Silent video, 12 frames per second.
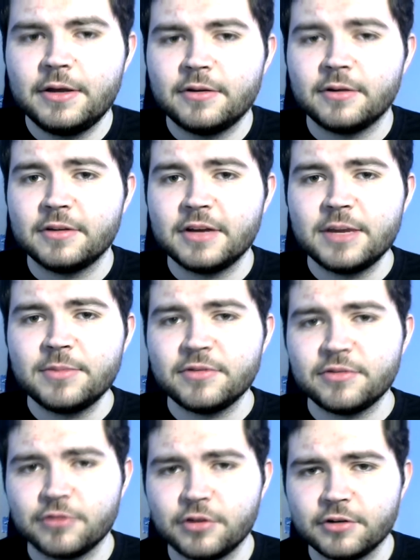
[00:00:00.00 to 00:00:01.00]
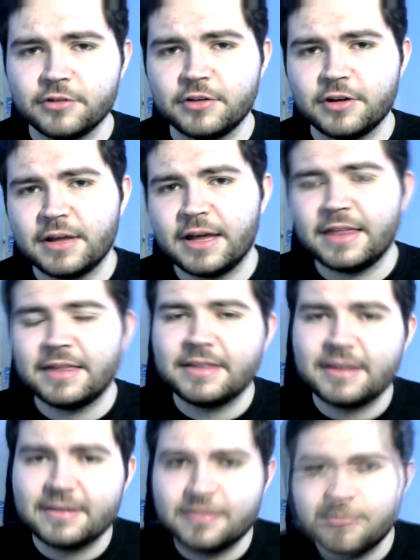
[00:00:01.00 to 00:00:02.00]
So in terms of structure, I think
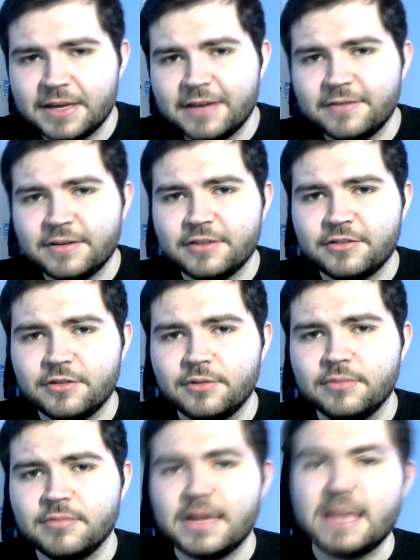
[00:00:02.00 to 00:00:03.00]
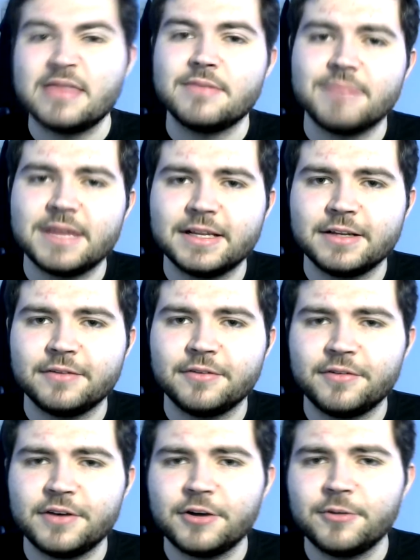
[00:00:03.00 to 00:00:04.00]
there's a bit of issue in the middle of
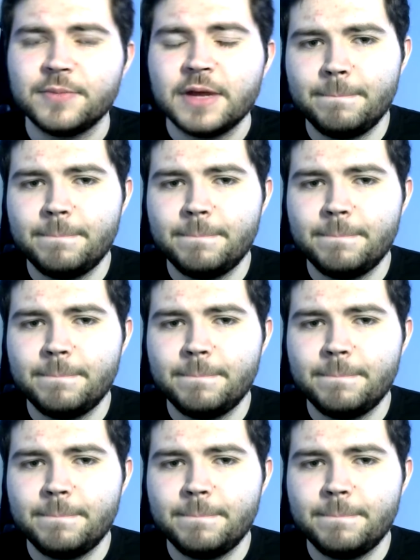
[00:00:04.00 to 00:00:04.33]
the film,